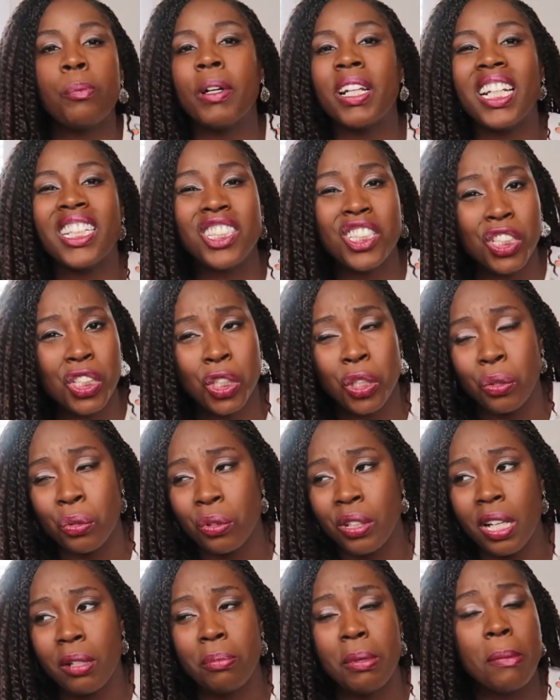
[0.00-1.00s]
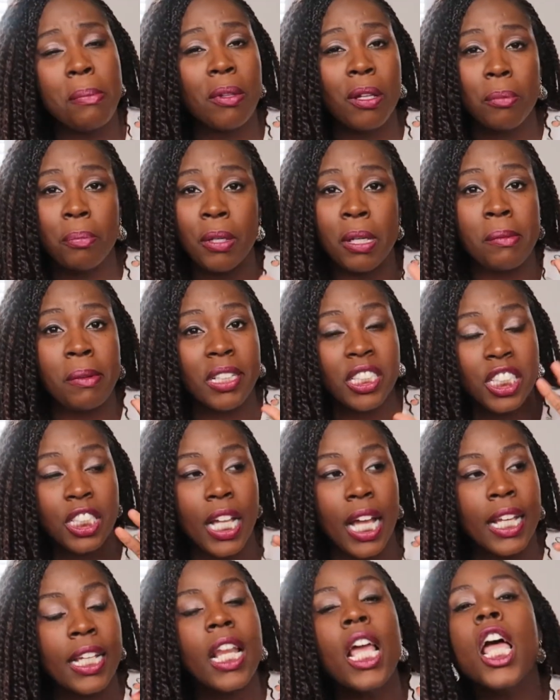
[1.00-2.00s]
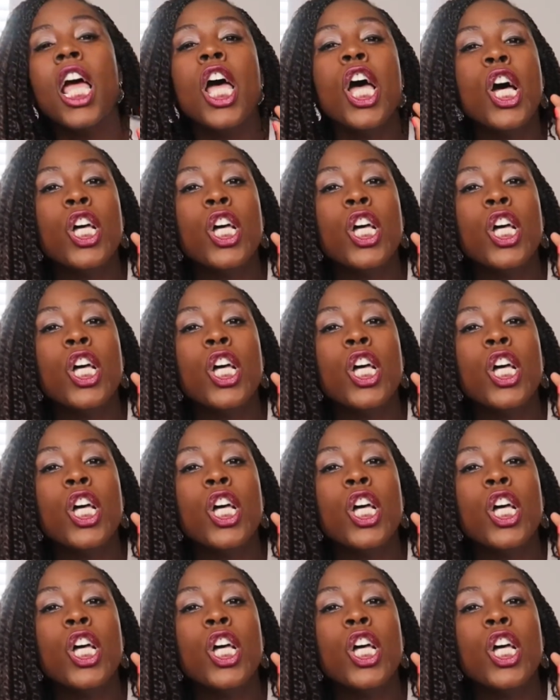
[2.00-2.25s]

but it's June and people are pretty much done.